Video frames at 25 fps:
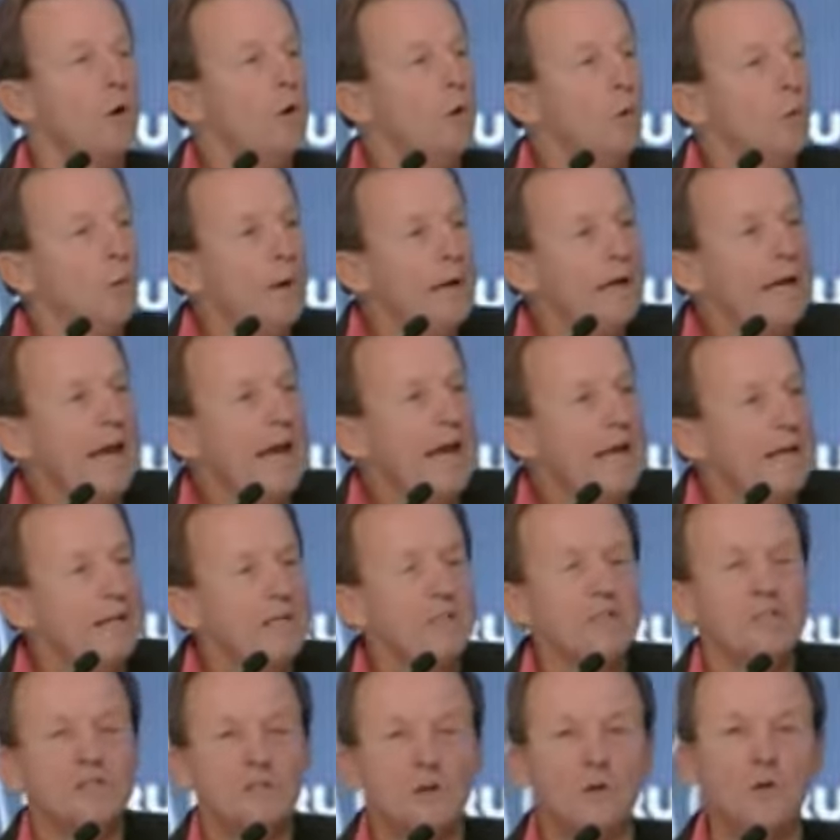We can't
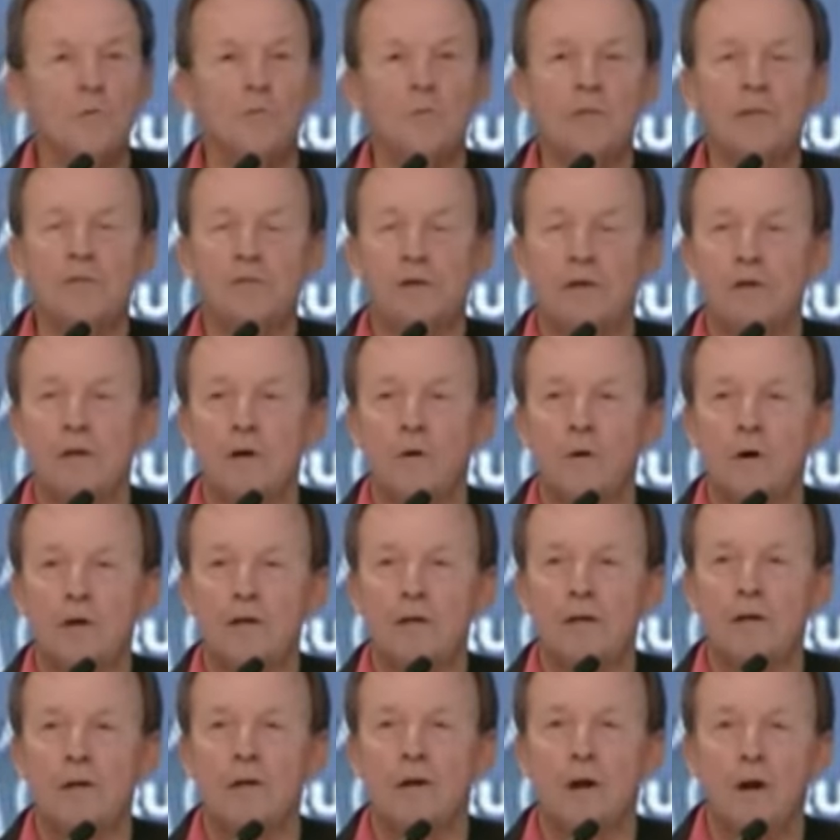assume that they're going
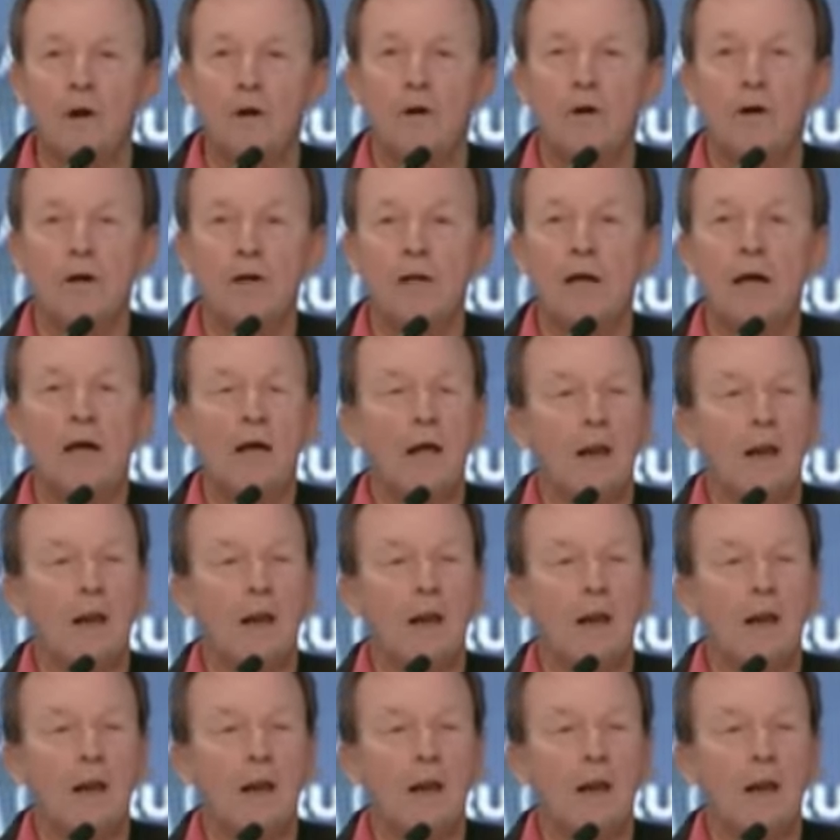to learn